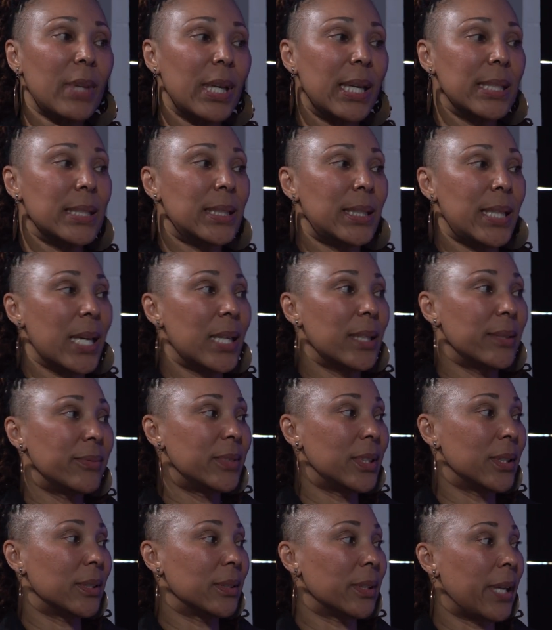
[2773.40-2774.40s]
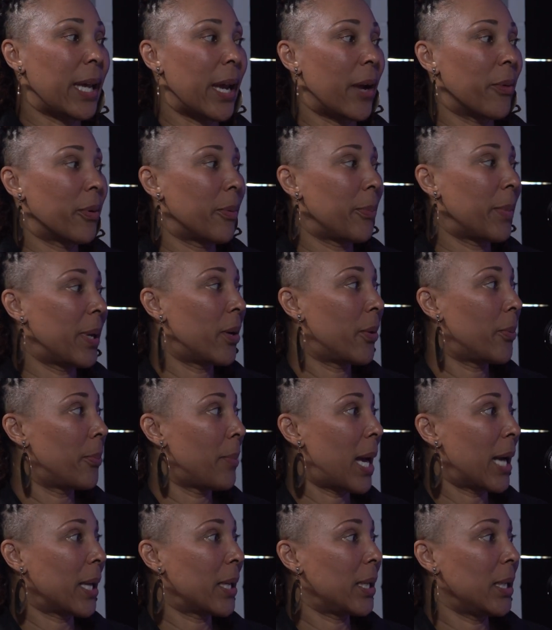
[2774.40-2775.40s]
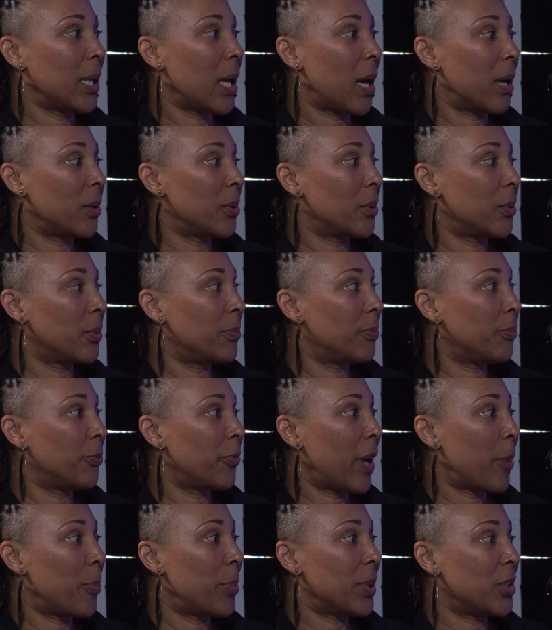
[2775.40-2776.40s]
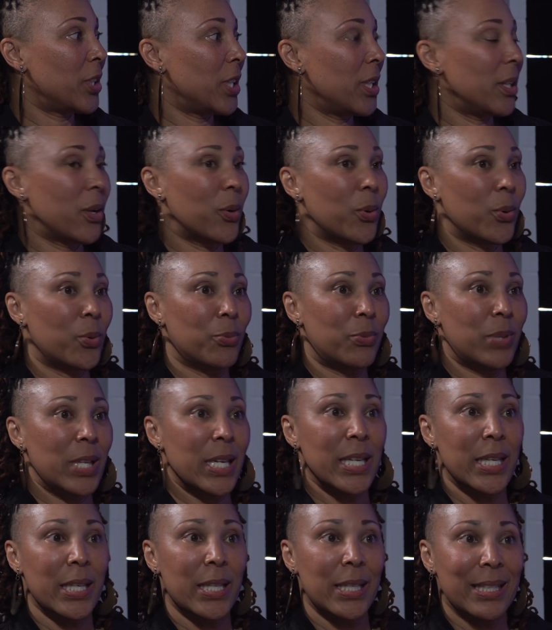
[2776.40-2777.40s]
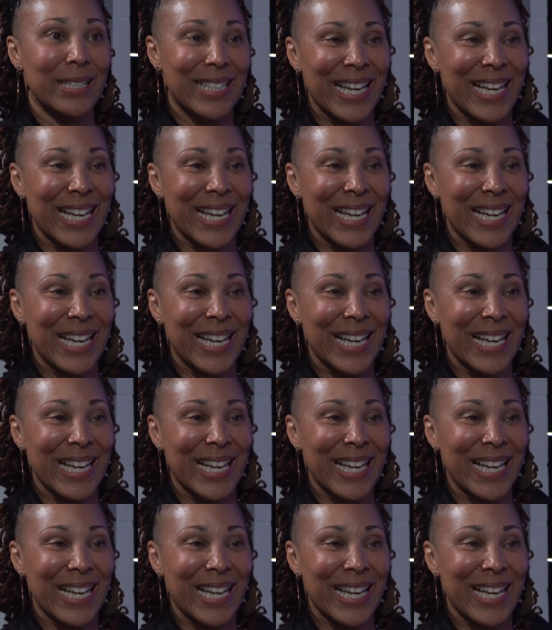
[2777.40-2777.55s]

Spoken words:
instead of the caramel macchiato frappuccino thingy.